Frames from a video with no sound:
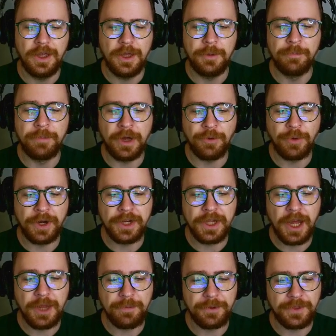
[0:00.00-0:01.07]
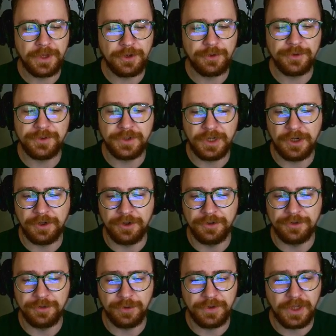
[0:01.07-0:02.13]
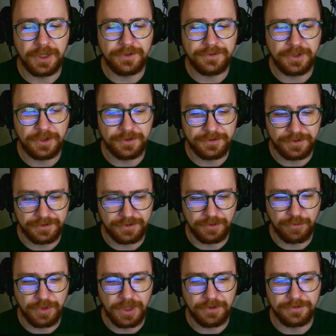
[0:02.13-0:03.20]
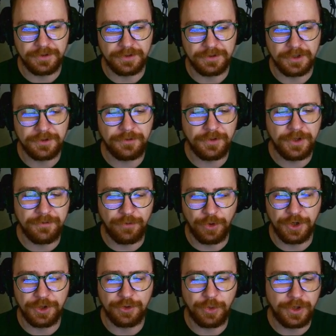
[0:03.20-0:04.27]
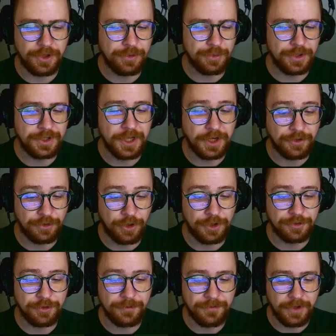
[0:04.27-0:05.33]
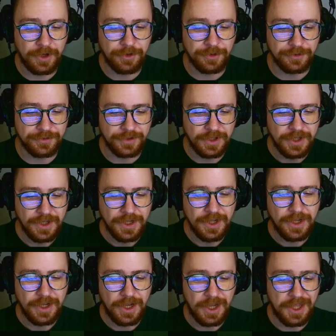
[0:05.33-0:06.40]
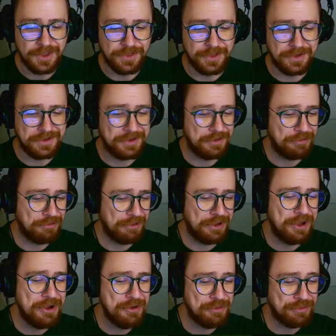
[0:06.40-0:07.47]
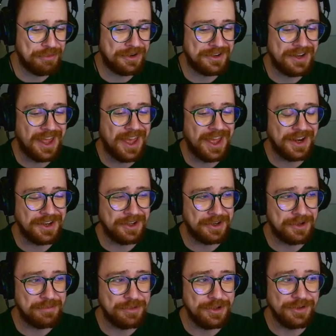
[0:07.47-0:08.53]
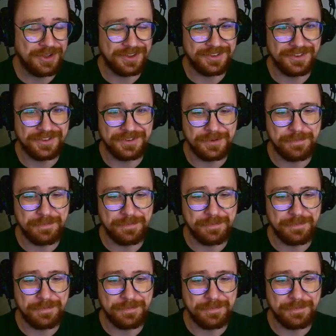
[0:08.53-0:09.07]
By running hypothetical scenarios through the ACL system, we have successfully avoided 23 technological failures in the RNAD computing system.